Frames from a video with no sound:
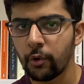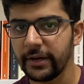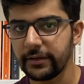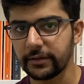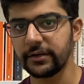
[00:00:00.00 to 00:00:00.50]

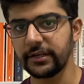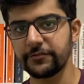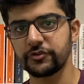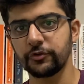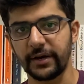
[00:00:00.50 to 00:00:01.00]
who in turn
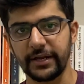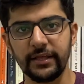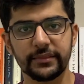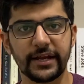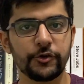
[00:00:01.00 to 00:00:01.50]
gives you
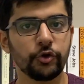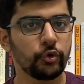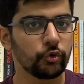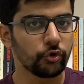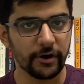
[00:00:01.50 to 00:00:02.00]
money that
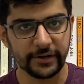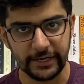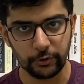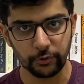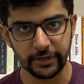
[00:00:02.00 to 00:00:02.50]
you do
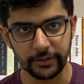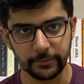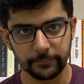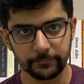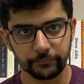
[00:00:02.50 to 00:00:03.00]
not need to
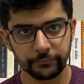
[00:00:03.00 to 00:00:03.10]
return.